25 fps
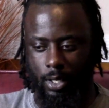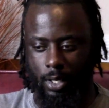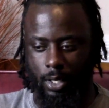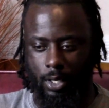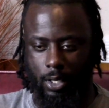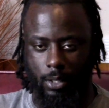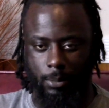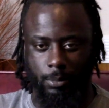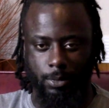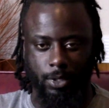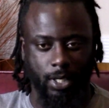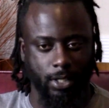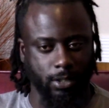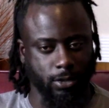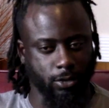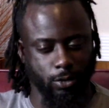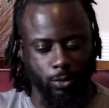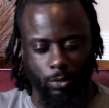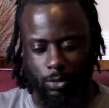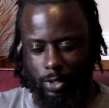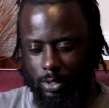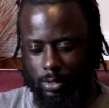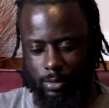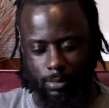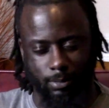
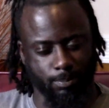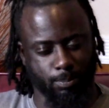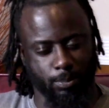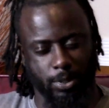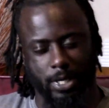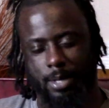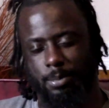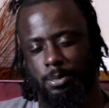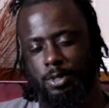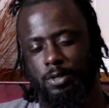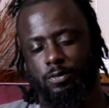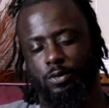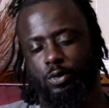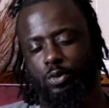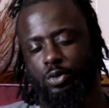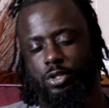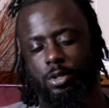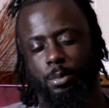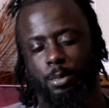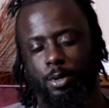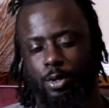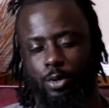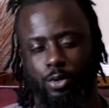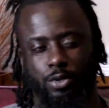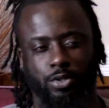yes, you could probably view
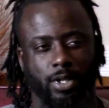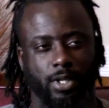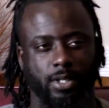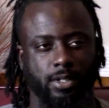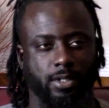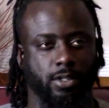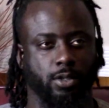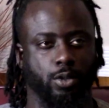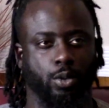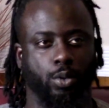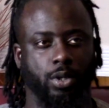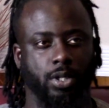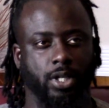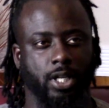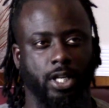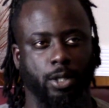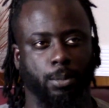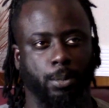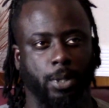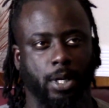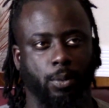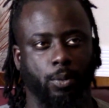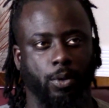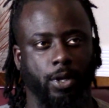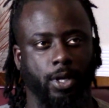some of those things as going
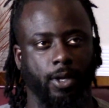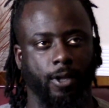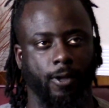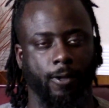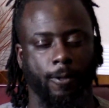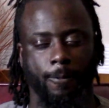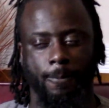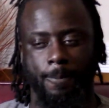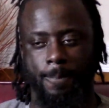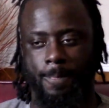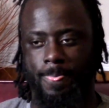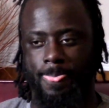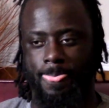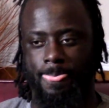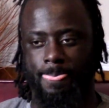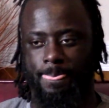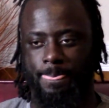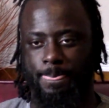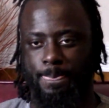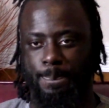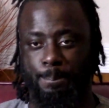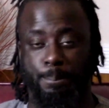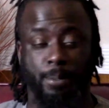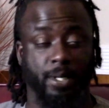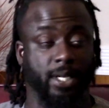out of my way,
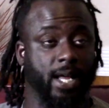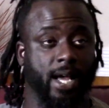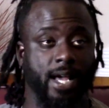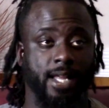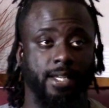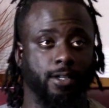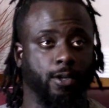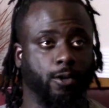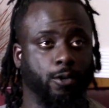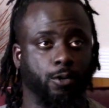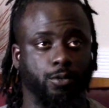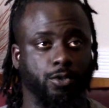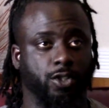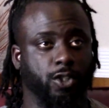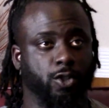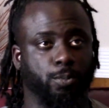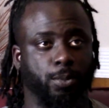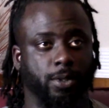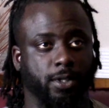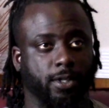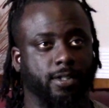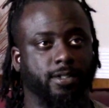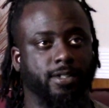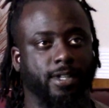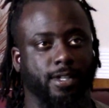but I don't,
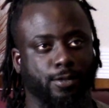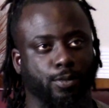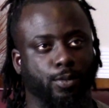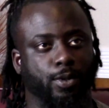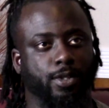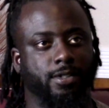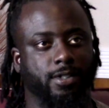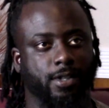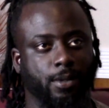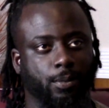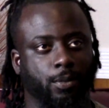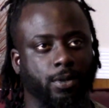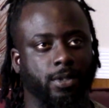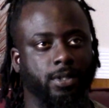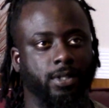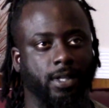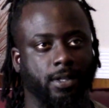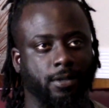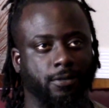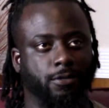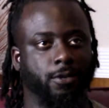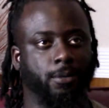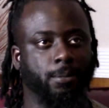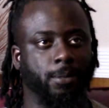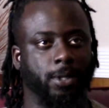just because that's what someone
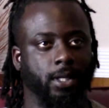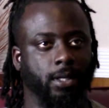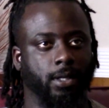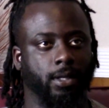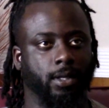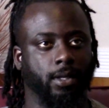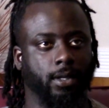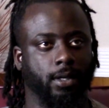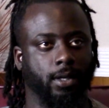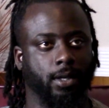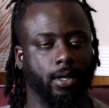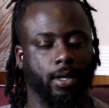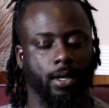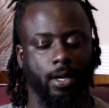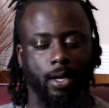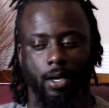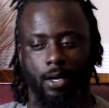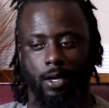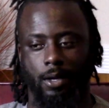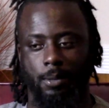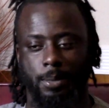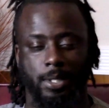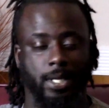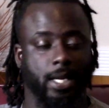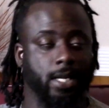did for me.
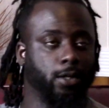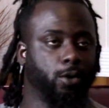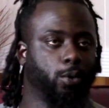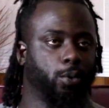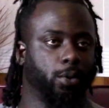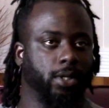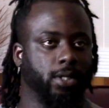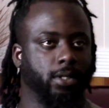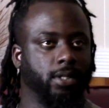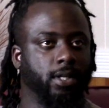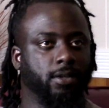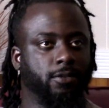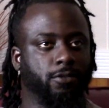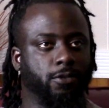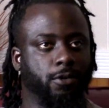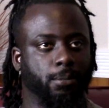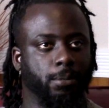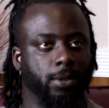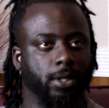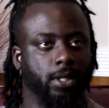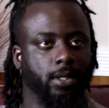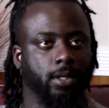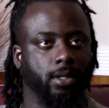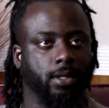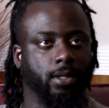And I know what it did
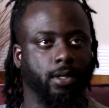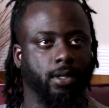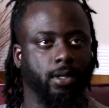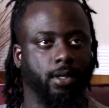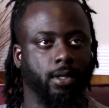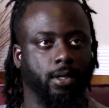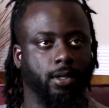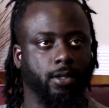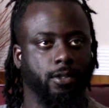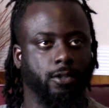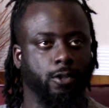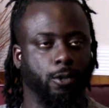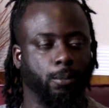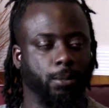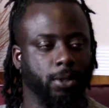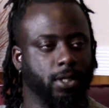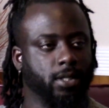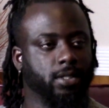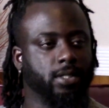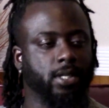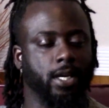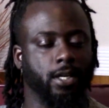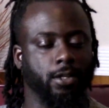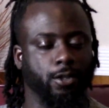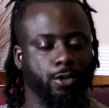for me. So
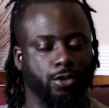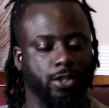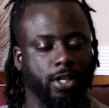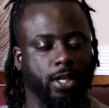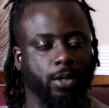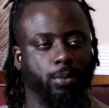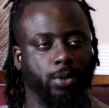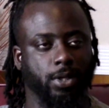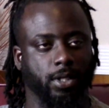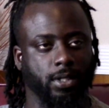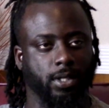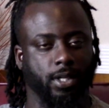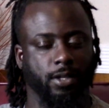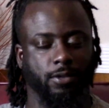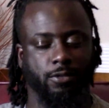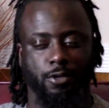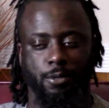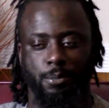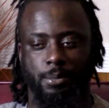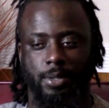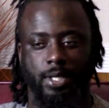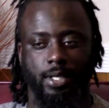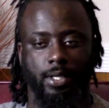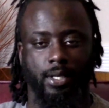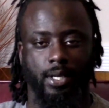because I understand what it did
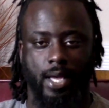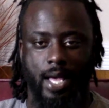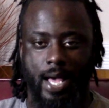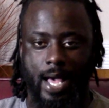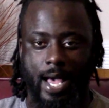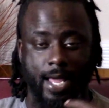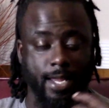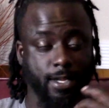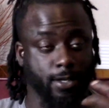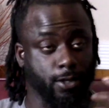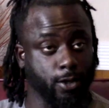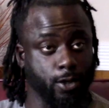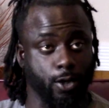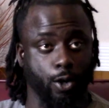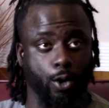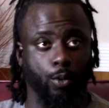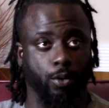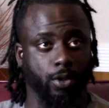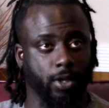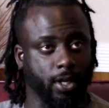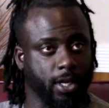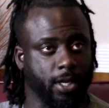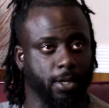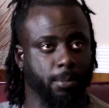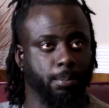for me, I
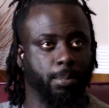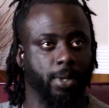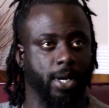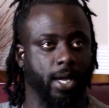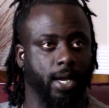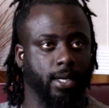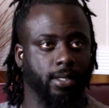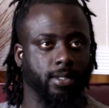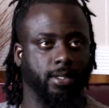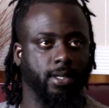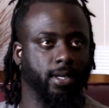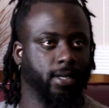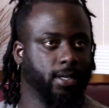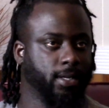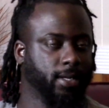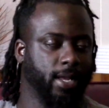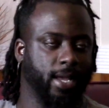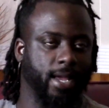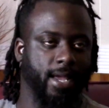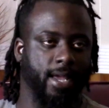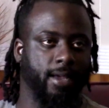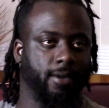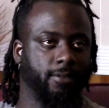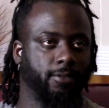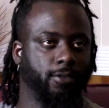know the impact it can
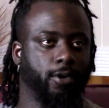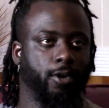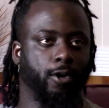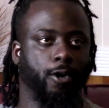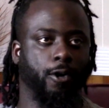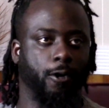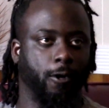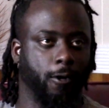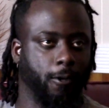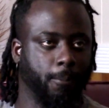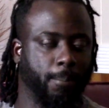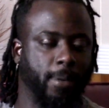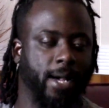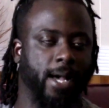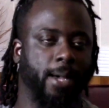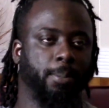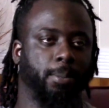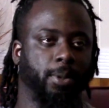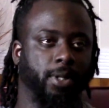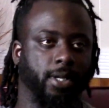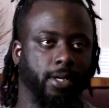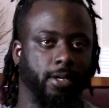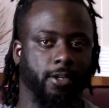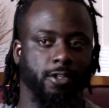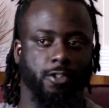have on
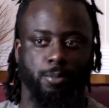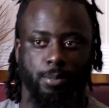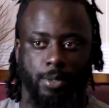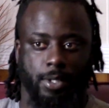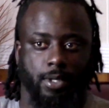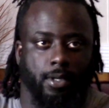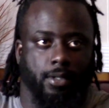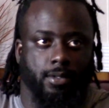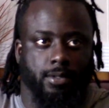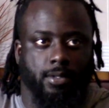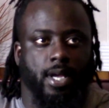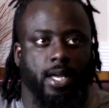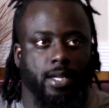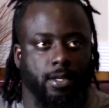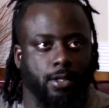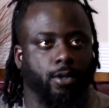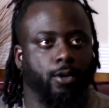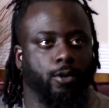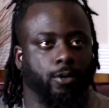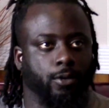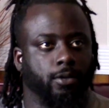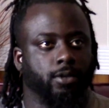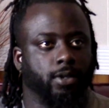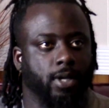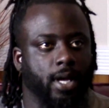my players because I
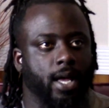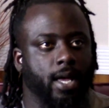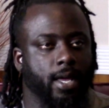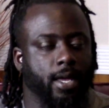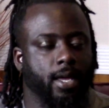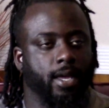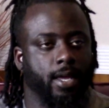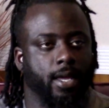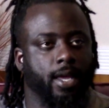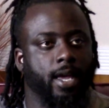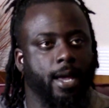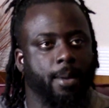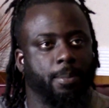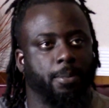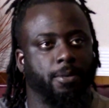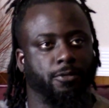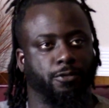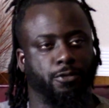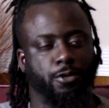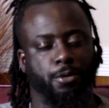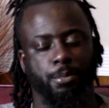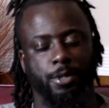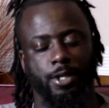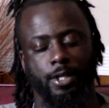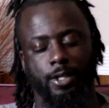know it
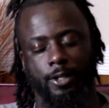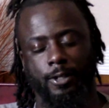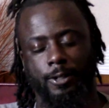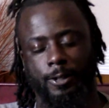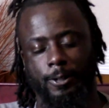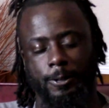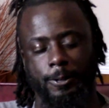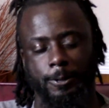happened for me.